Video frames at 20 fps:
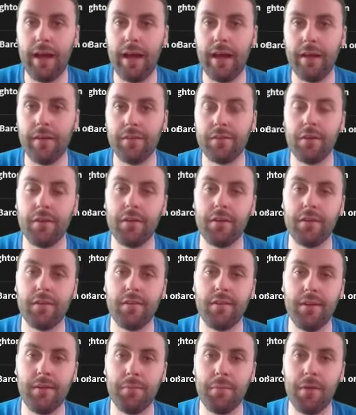and so can
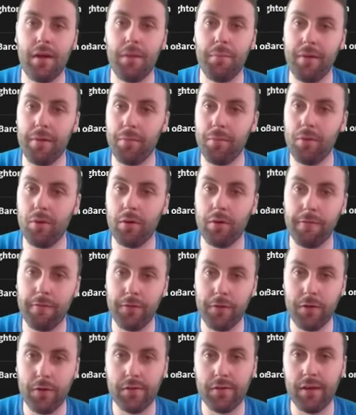seem a bit more
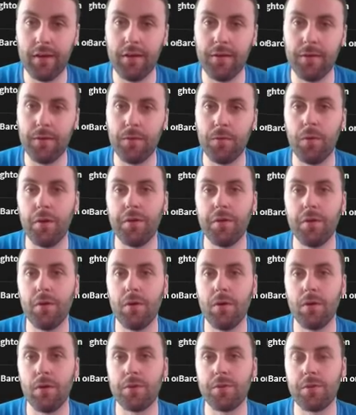confusing when
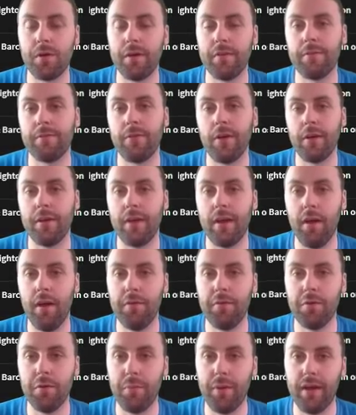you're trying to find out
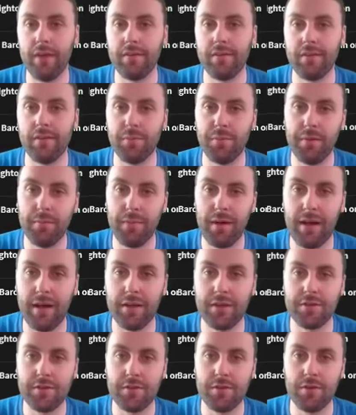if your bet has been
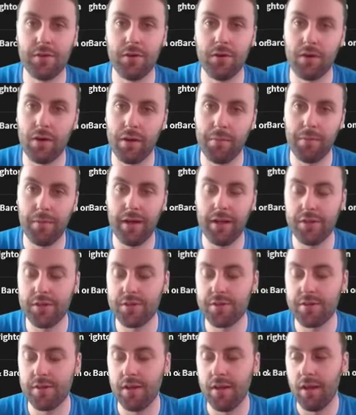matched or
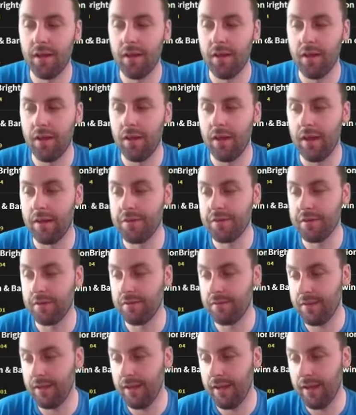unmatched. As you can
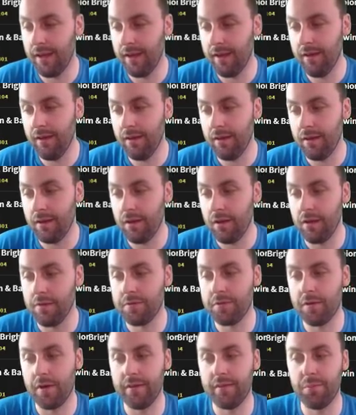see here, I've
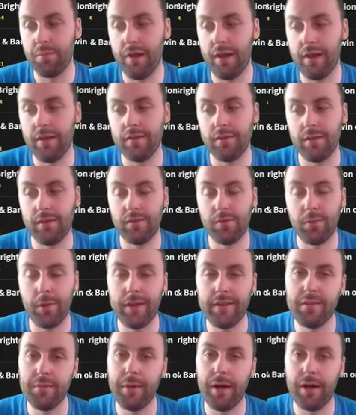tried to place a
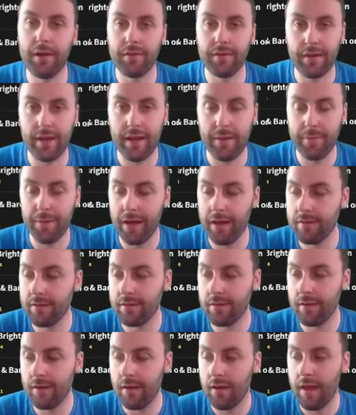£20 lay bet
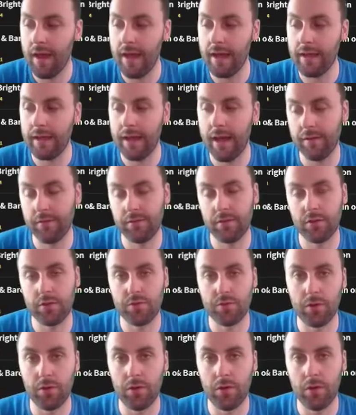against the
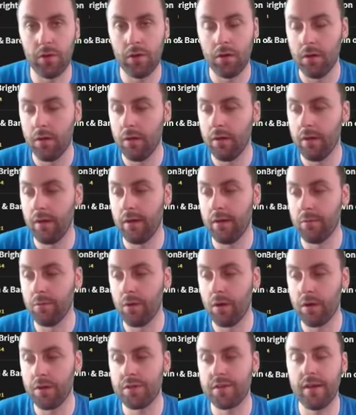draw in the
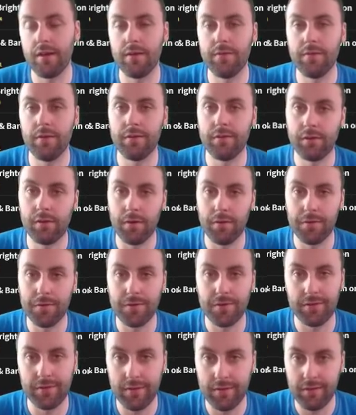Rochdale versus Coventry
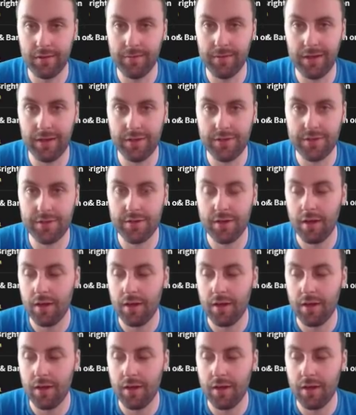City match.